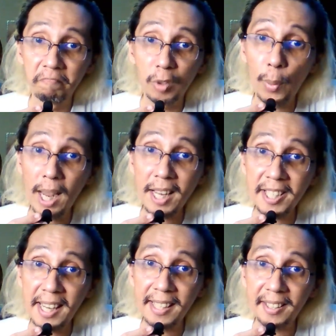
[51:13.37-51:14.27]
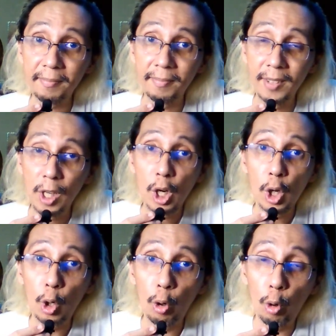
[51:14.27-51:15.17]
the way I see it,
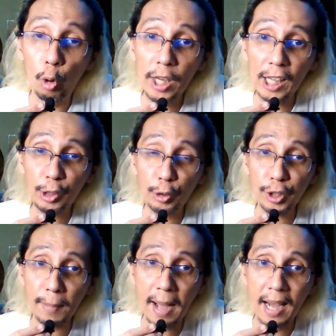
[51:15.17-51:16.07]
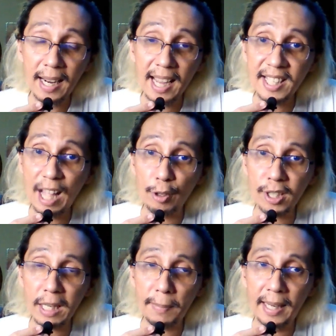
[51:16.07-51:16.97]
Oyashiro-sama is now
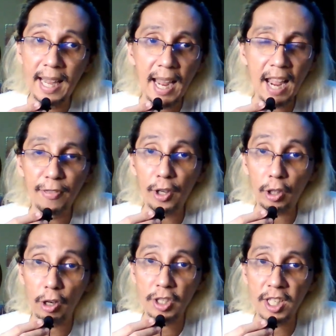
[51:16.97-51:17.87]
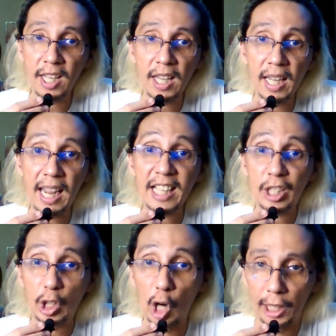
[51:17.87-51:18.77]
sleeping and the curse
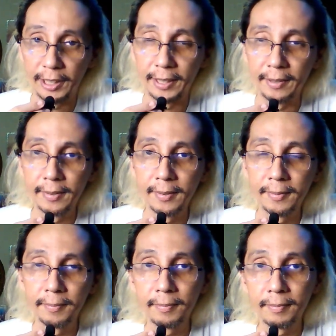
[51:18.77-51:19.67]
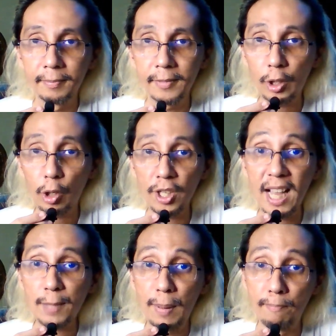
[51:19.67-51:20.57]
is gone. The curse
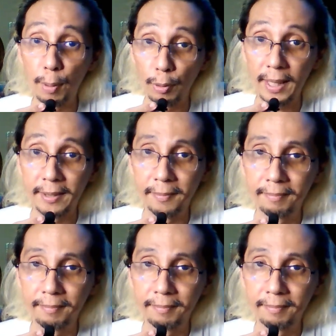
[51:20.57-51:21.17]
has been broken.